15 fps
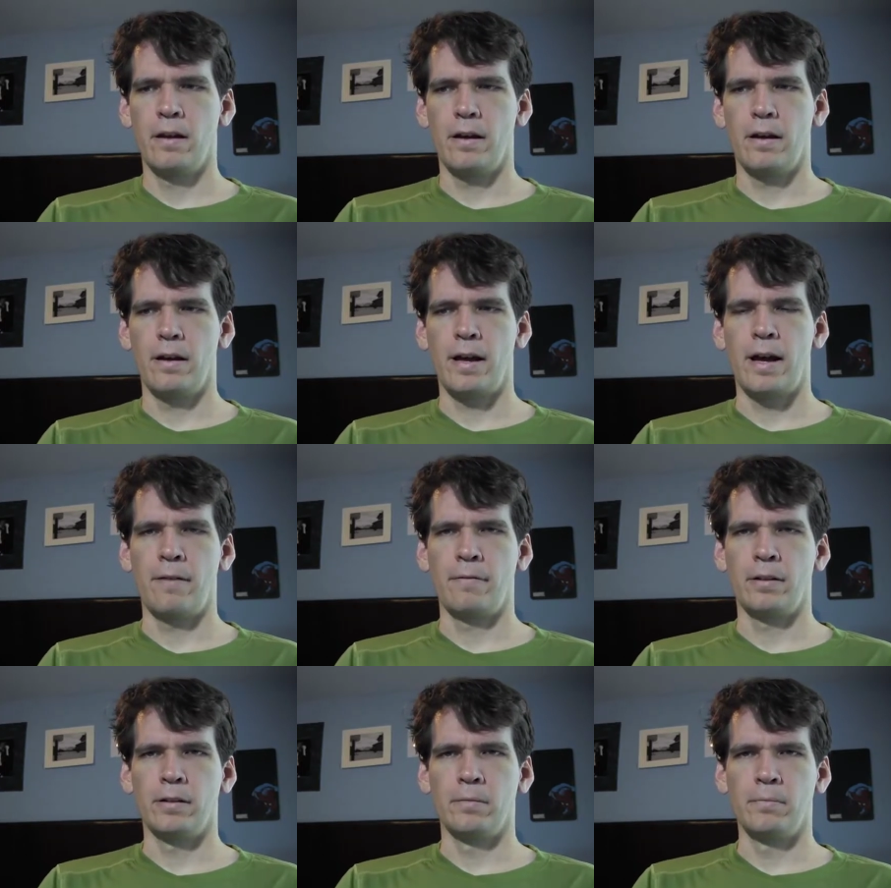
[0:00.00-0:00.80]
uh,
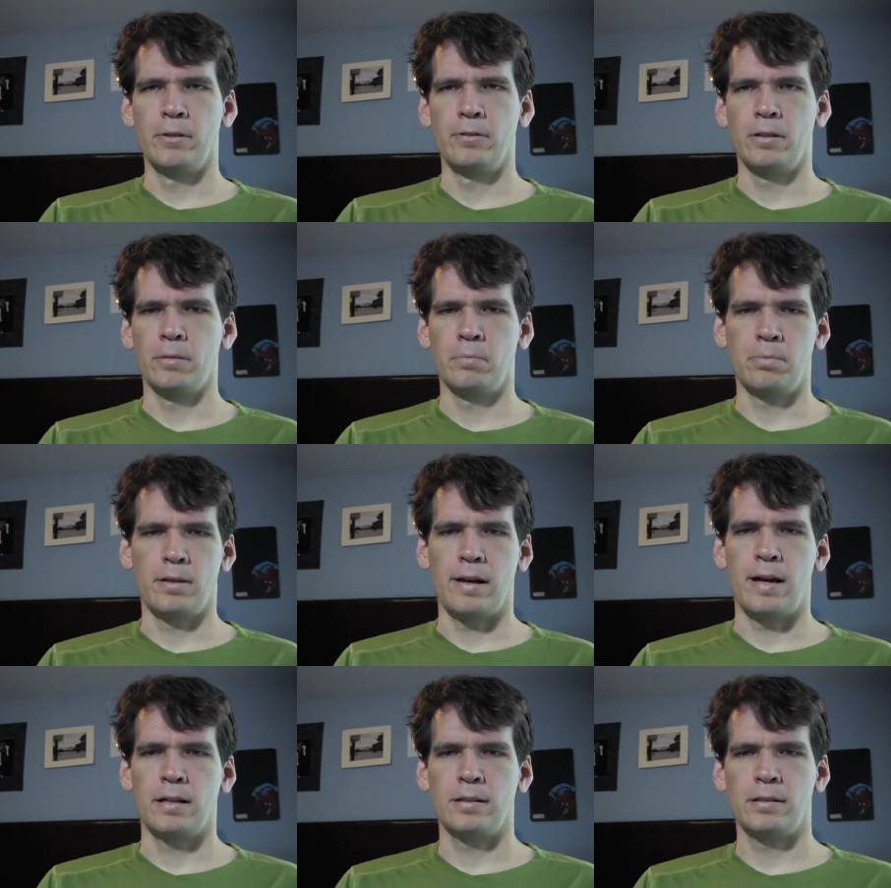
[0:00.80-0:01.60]
having the music
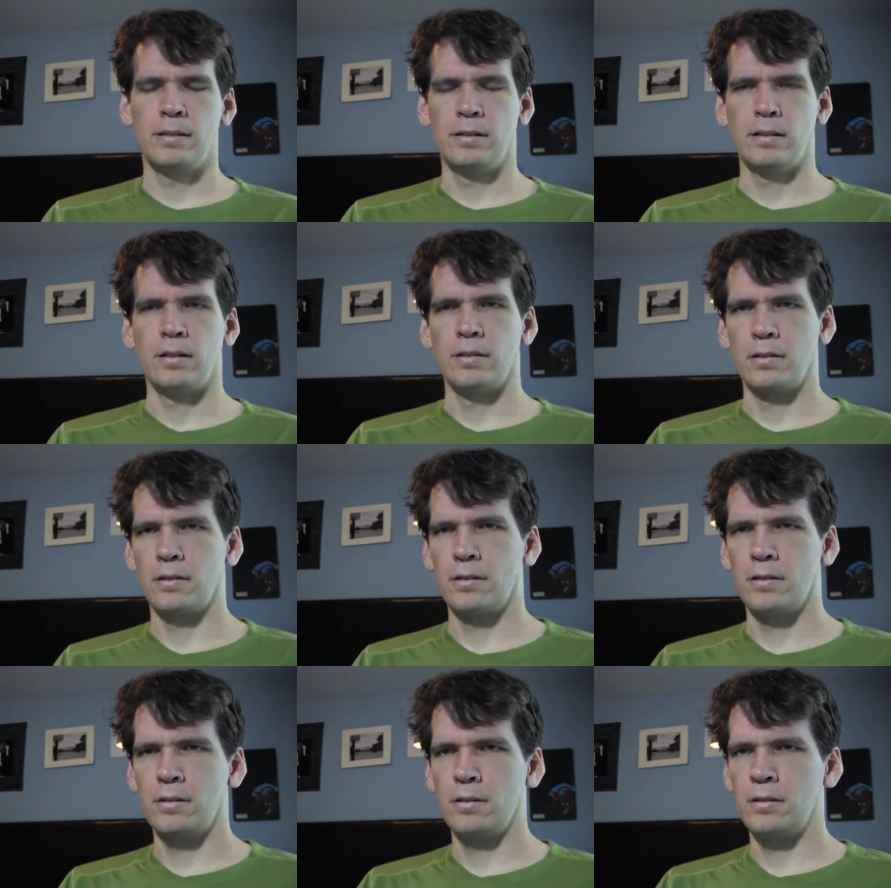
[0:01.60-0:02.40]
blasted on
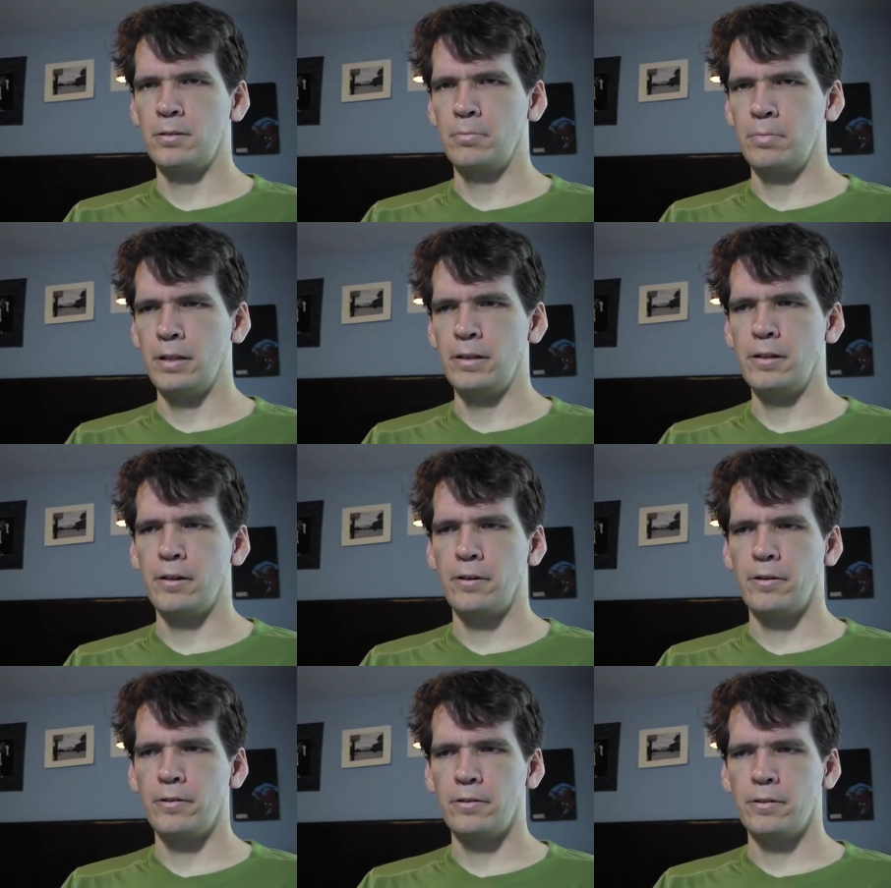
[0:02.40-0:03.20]

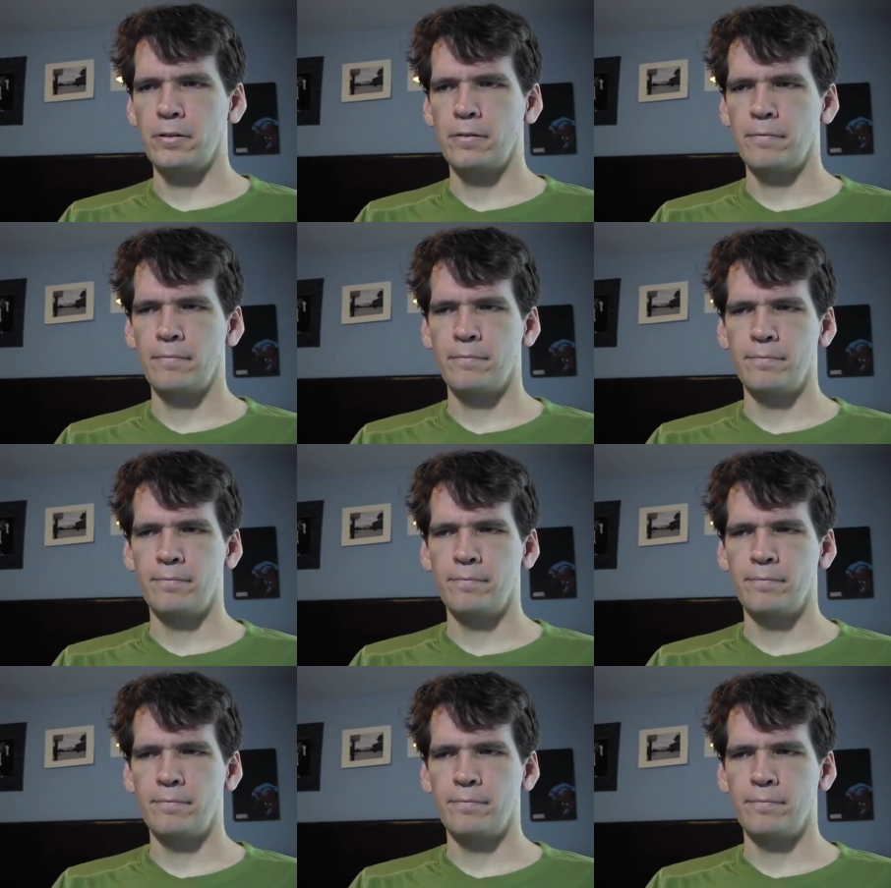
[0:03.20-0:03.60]
speakers.